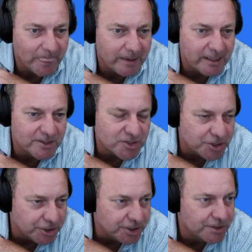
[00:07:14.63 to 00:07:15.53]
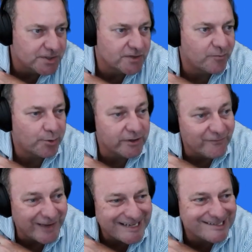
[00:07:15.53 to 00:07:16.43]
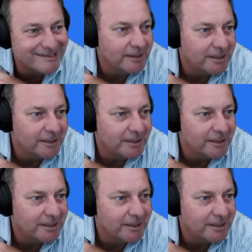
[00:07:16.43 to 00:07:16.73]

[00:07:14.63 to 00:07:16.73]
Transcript: institutions have pre-vetted,